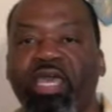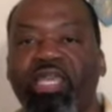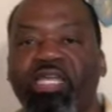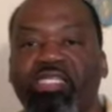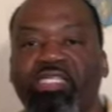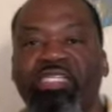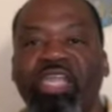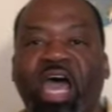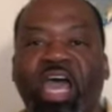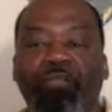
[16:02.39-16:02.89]
it
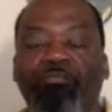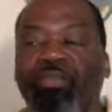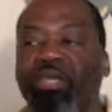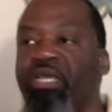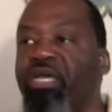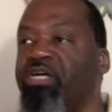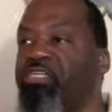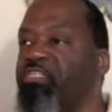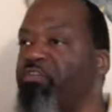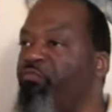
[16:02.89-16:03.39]
is not
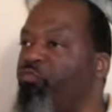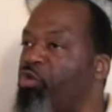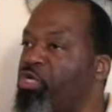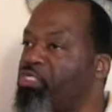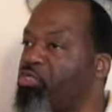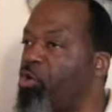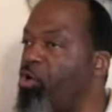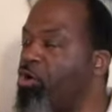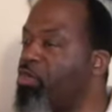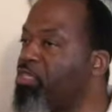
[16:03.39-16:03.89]
because of
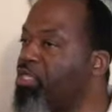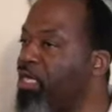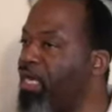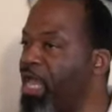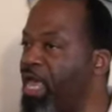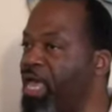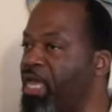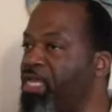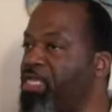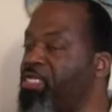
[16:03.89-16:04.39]
what's on the
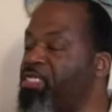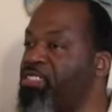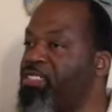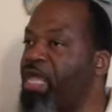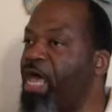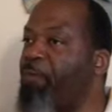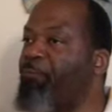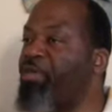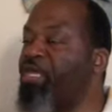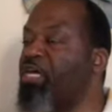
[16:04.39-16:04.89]
land. It is
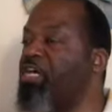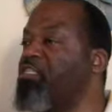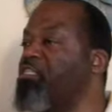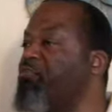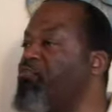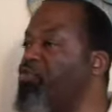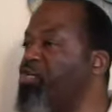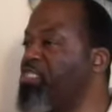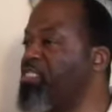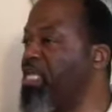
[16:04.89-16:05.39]
not because
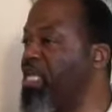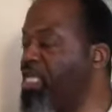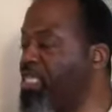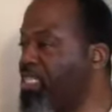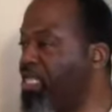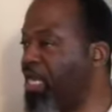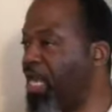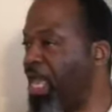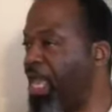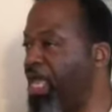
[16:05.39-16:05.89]
of what's in
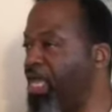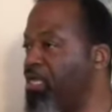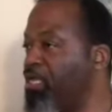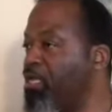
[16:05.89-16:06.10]
the land.